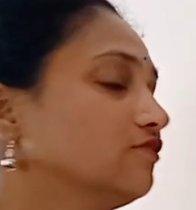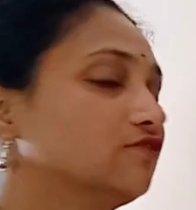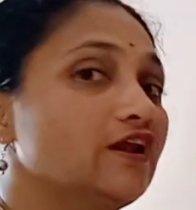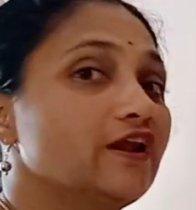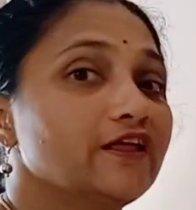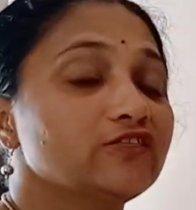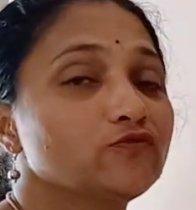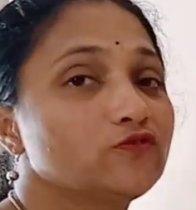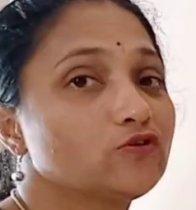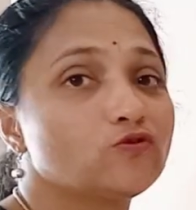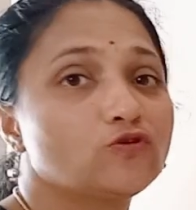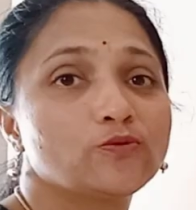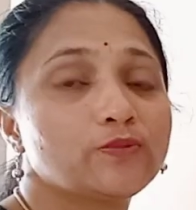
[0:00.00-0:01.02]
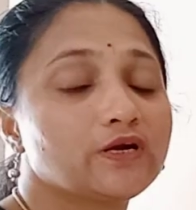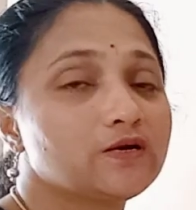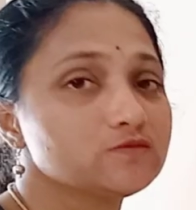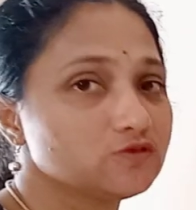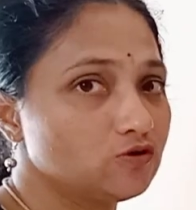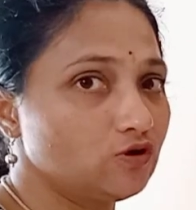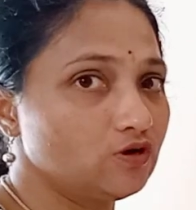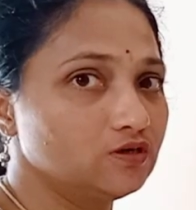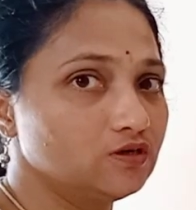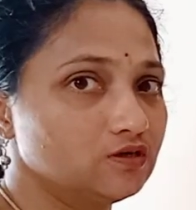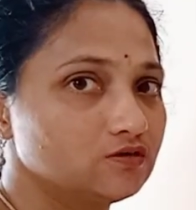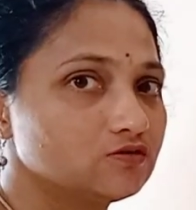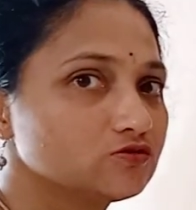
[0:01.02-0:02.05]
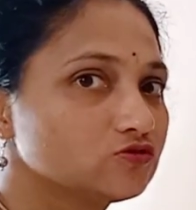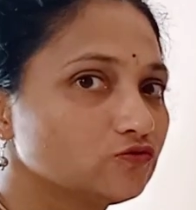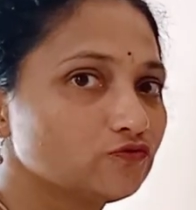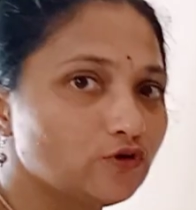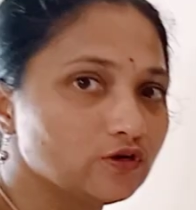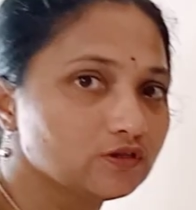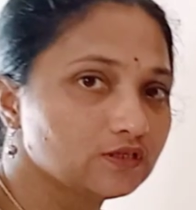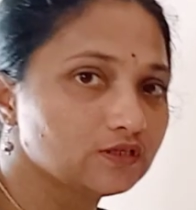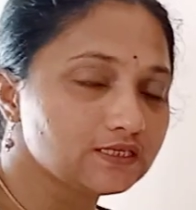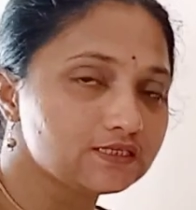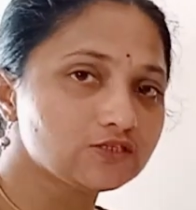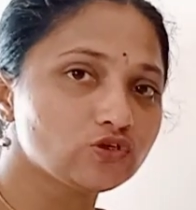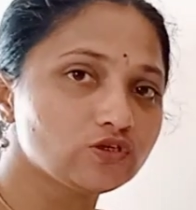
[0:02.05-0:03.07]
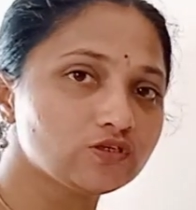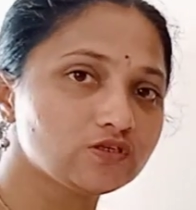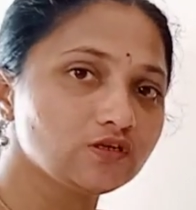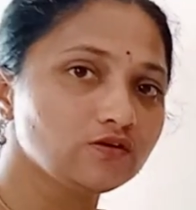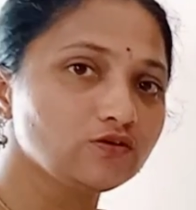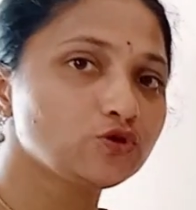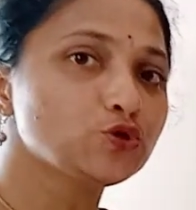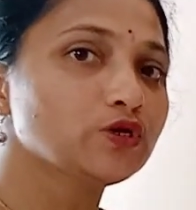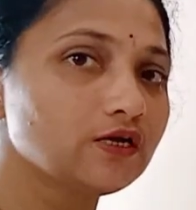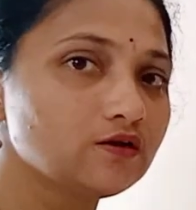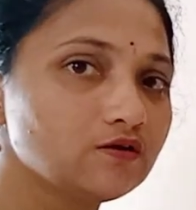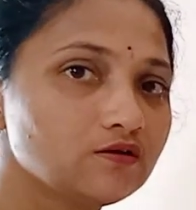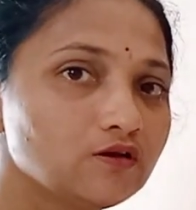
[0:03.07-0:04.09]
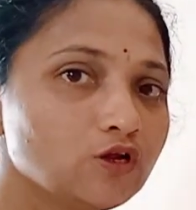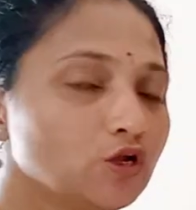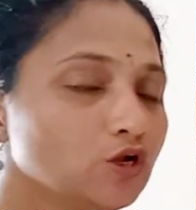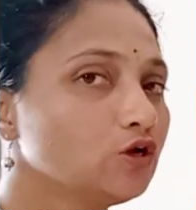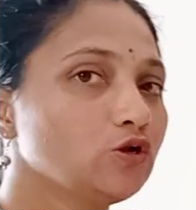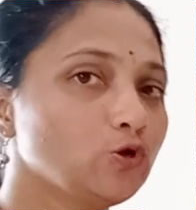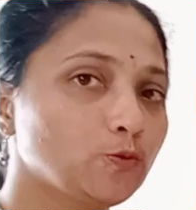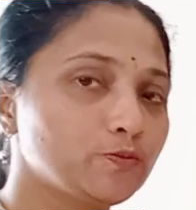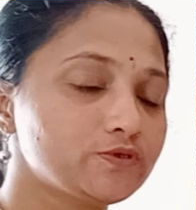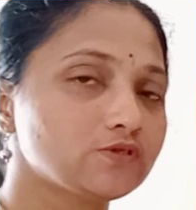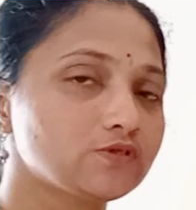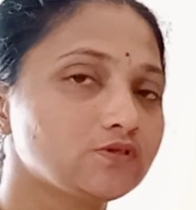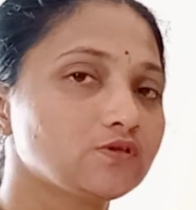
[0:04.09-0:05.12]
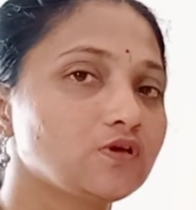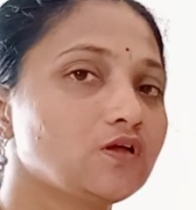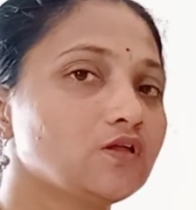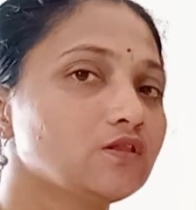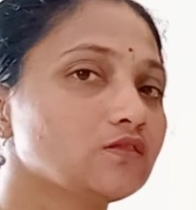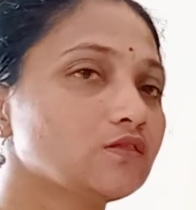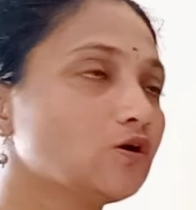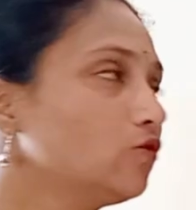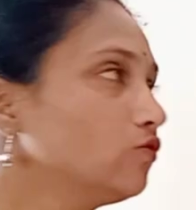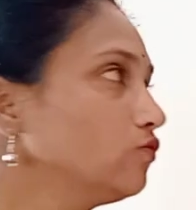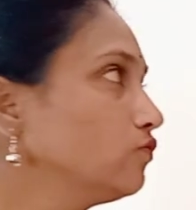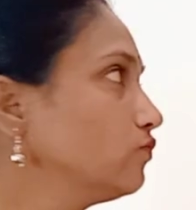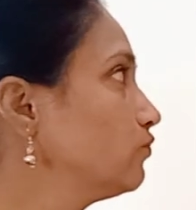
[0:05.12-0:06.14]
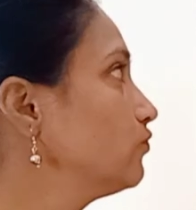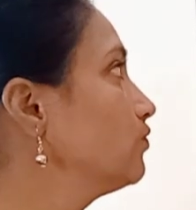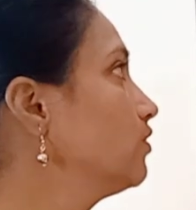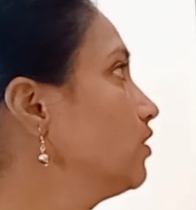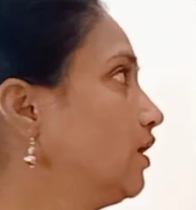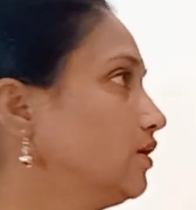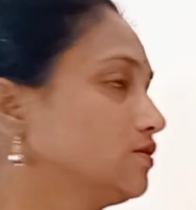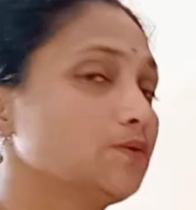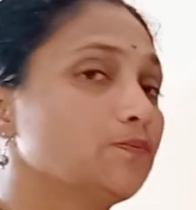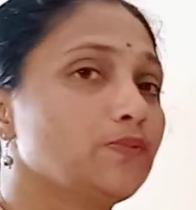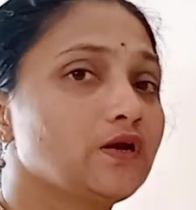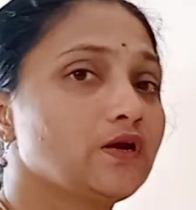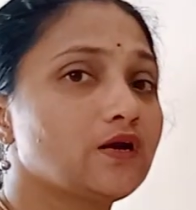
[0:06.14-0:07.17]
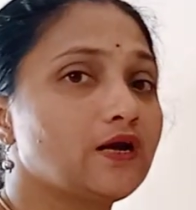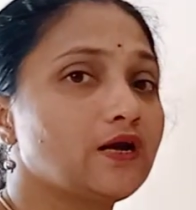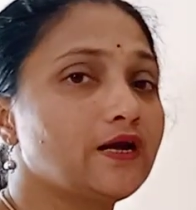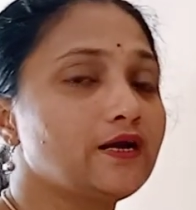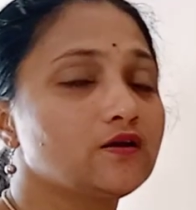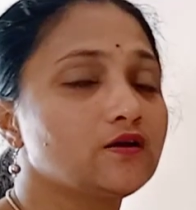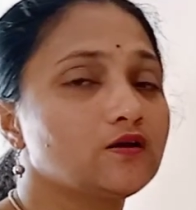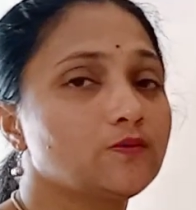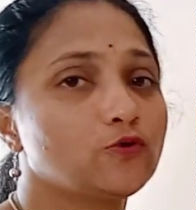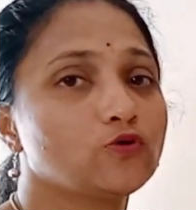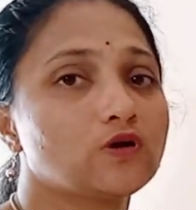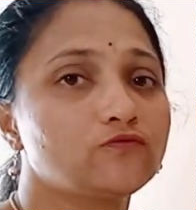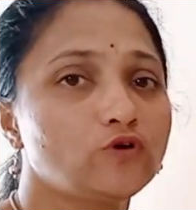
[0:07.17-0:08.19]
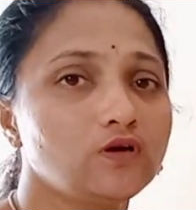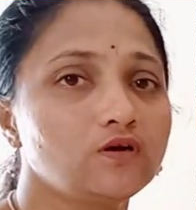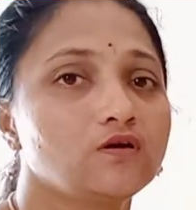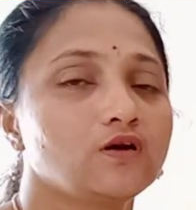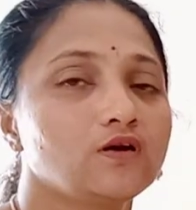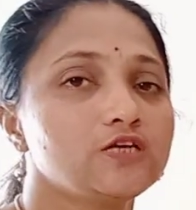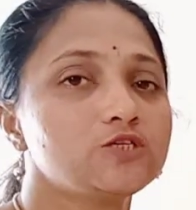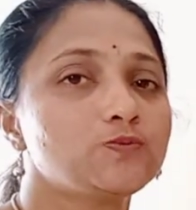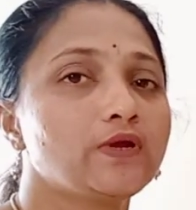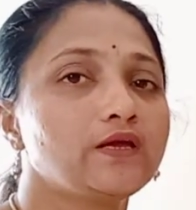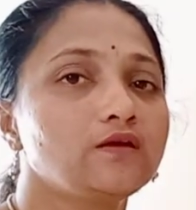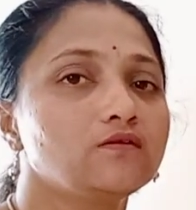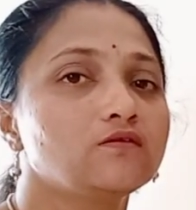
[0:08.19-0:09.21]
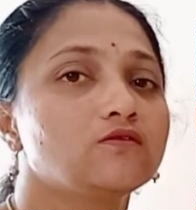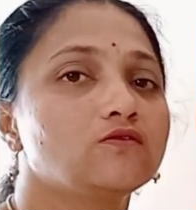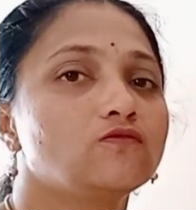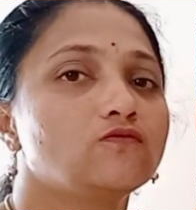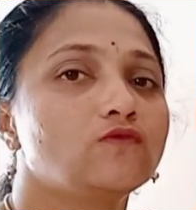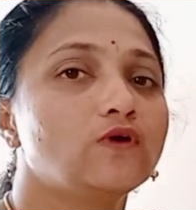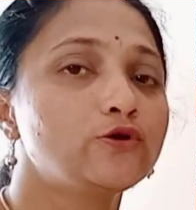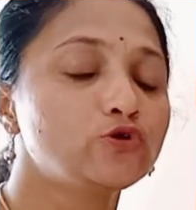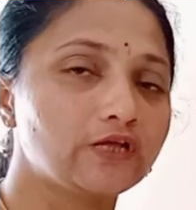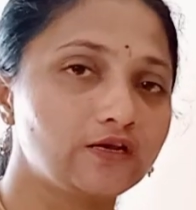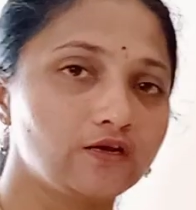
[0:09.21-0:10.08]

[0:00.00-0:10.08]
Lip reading: the length of the code becomes longer. So for this situation you need loops. Now I'll simply write a program for displaying 1 to 10